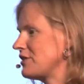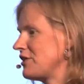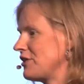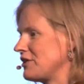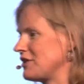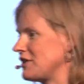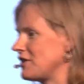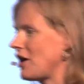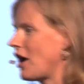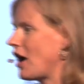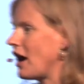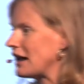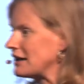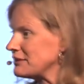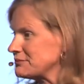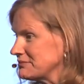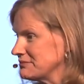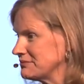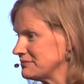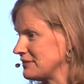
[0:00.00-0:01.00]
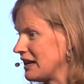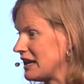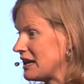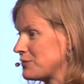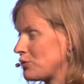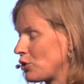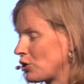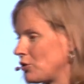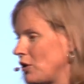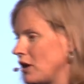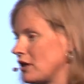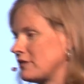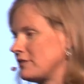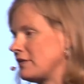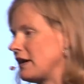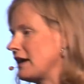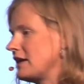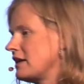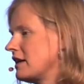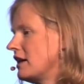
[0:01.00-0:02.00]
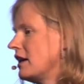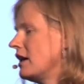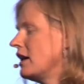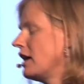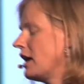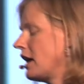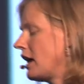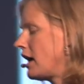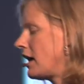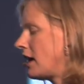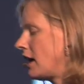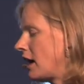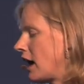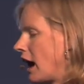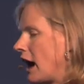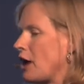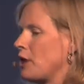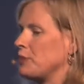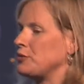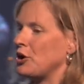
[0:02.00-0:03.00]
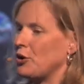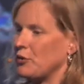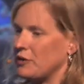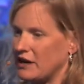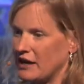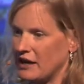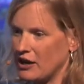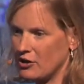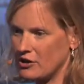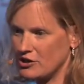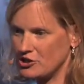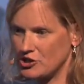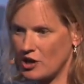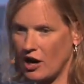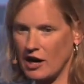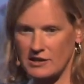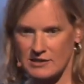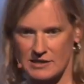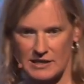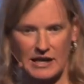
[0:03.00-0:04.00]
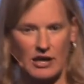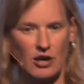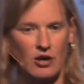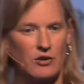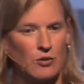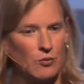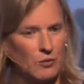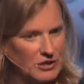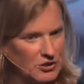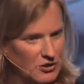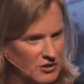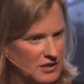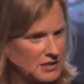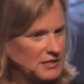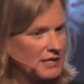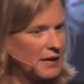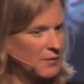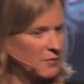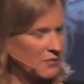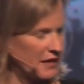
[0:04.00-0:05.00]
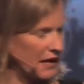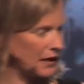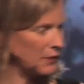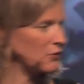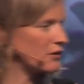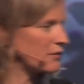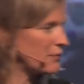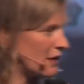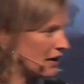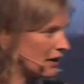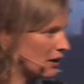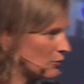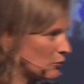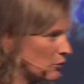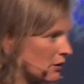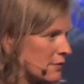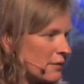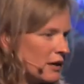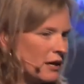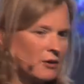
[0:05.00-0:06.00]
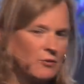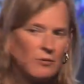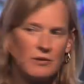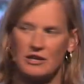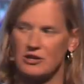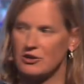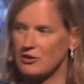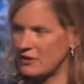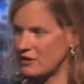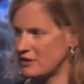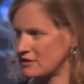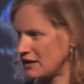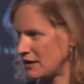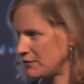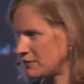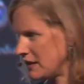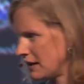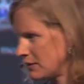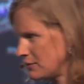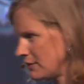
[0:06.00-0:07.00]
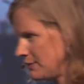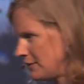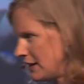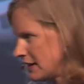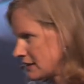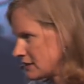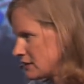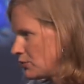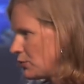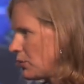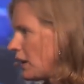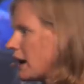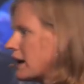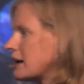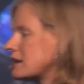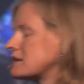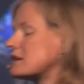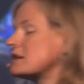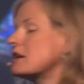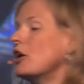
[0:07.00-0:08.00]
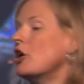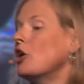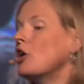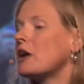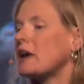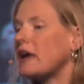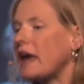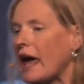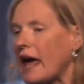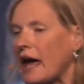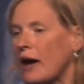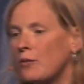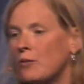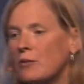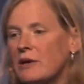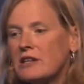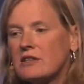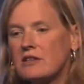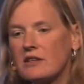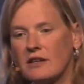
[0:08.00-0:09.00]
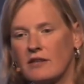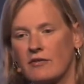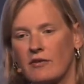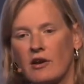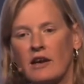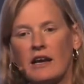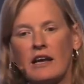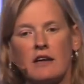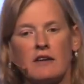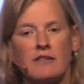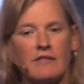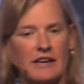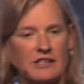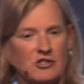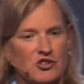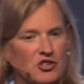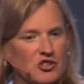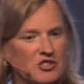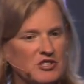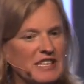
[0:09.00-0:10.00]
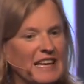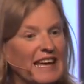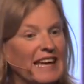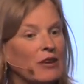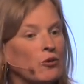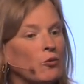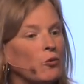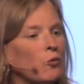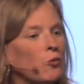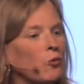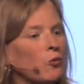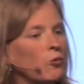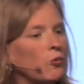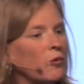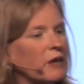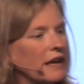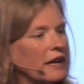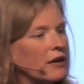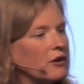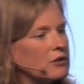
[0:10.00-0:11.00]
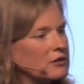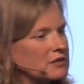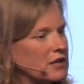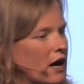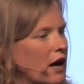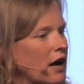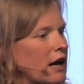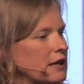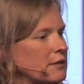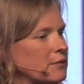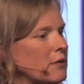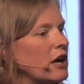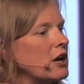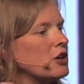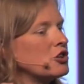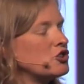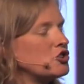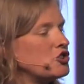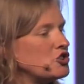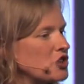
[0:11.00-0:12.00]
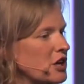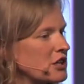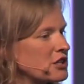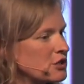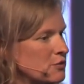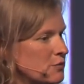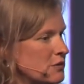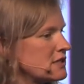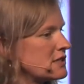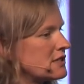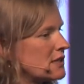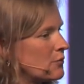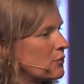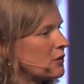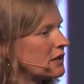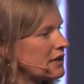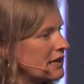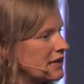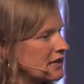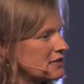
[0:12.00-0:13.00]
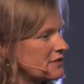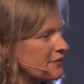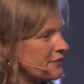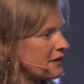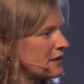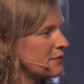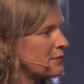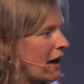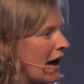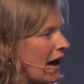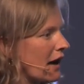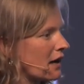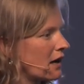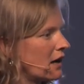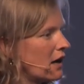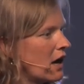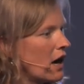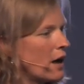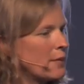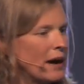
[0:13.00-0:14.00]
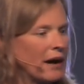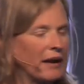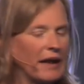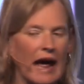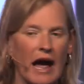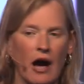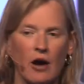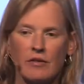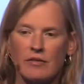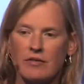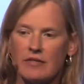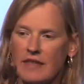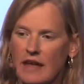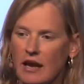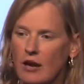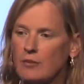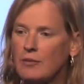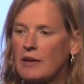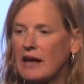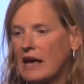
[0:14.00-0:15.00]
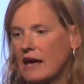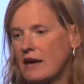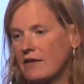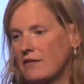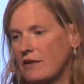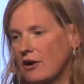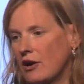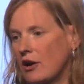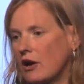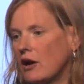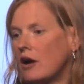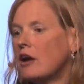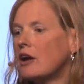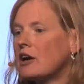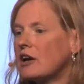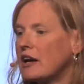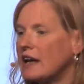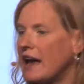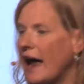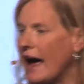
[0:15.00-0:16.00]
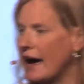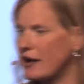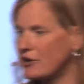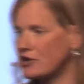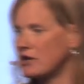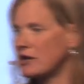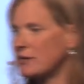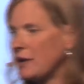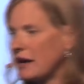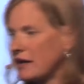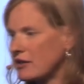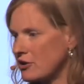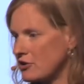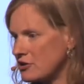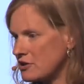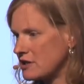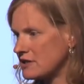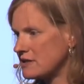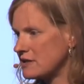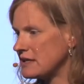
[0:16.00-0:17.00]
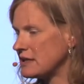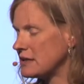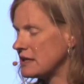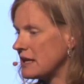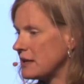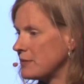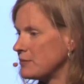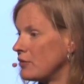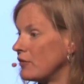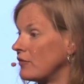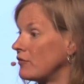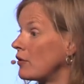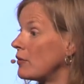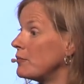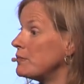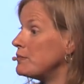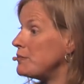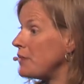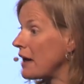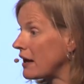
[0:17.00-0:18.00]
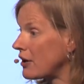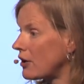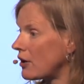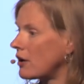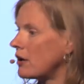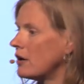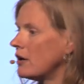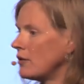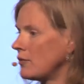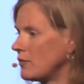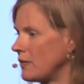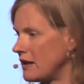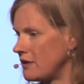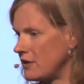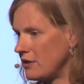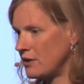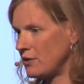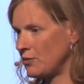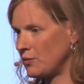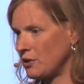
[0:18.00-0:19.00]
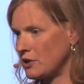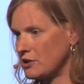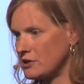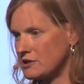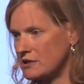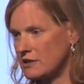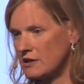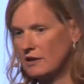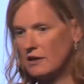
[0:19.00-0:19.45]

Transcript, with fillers: though they're not any more qualified. Uh, I hope no one here is shocked to hear that we do the same thing with men and women, we do the same thing with blacks and whites. Can we deliver interventions in real time, just when someone needs feedback about how their behavior could actually make their team perform better rather than worse?